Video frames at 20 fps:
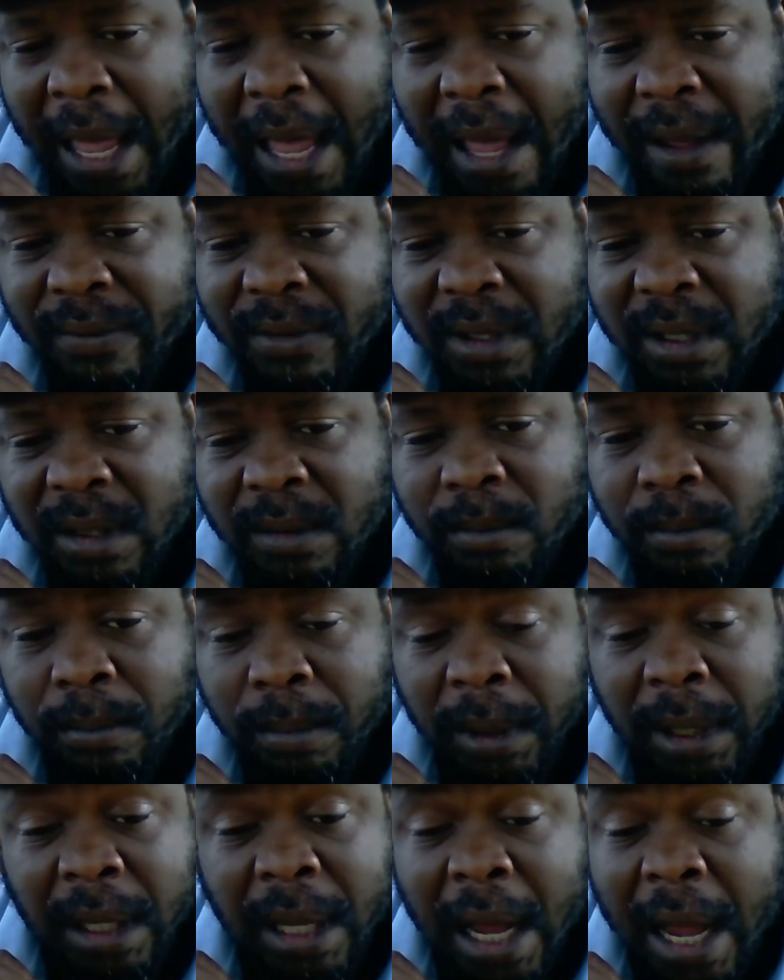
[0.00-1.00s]
have to
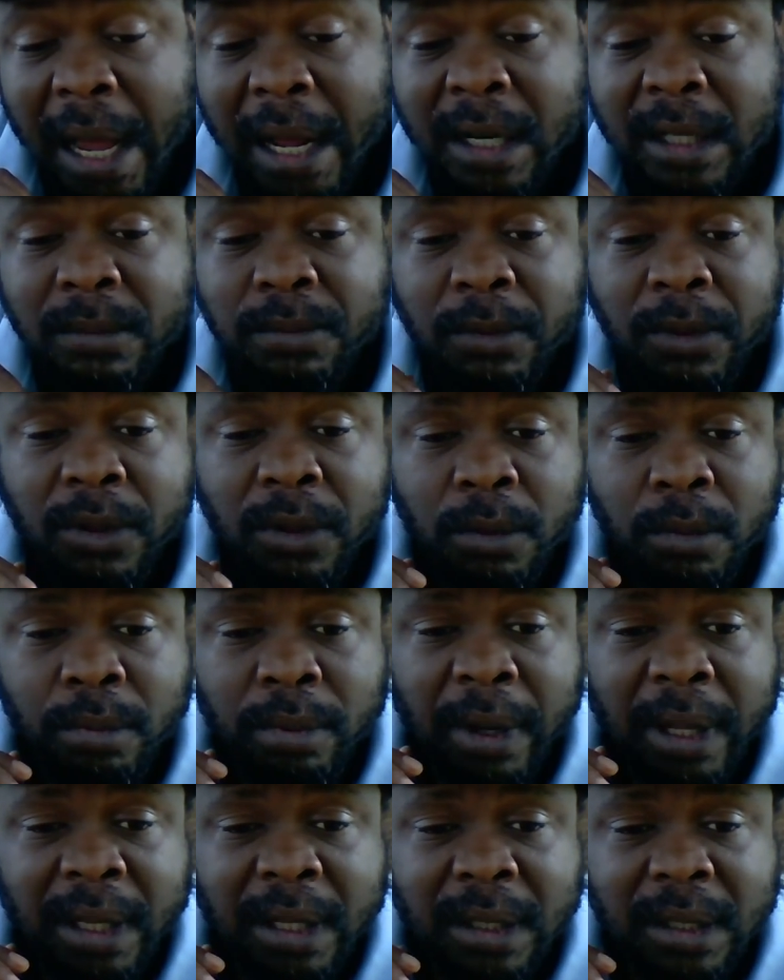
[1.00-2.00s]
be honest with you,
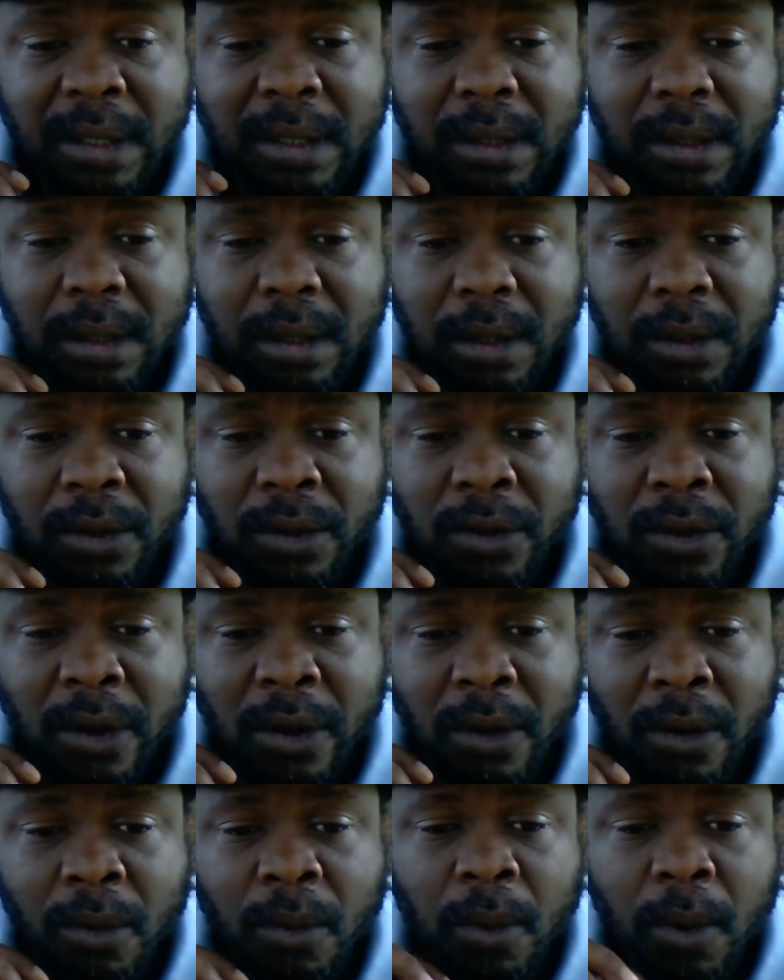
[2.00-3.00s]
brothers. You
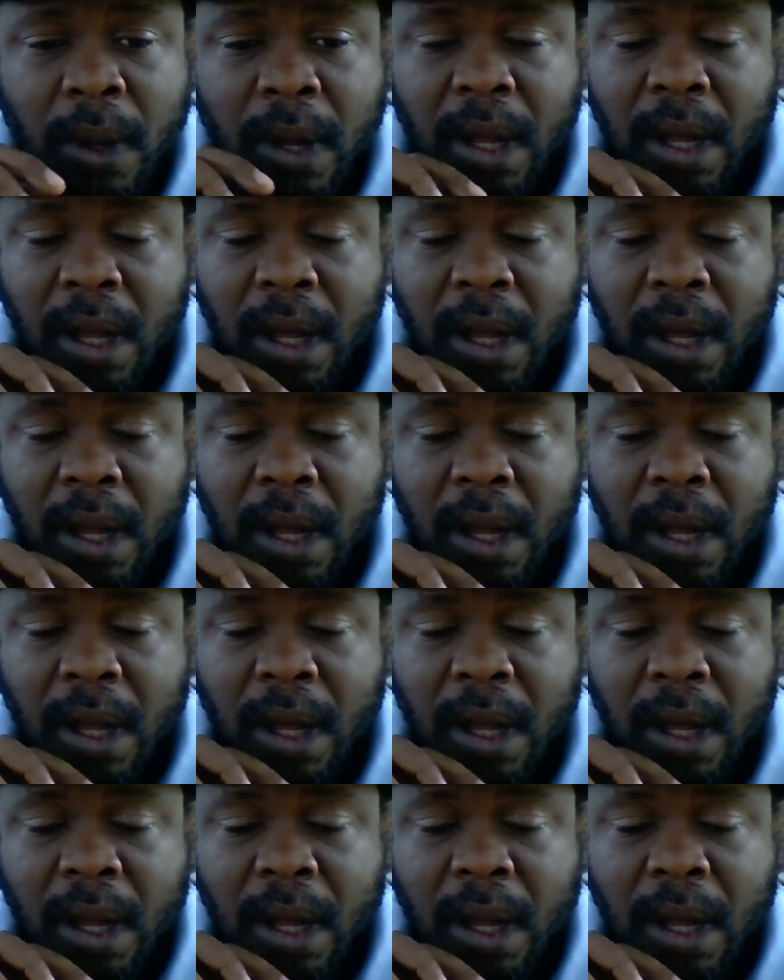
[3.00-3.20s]
know,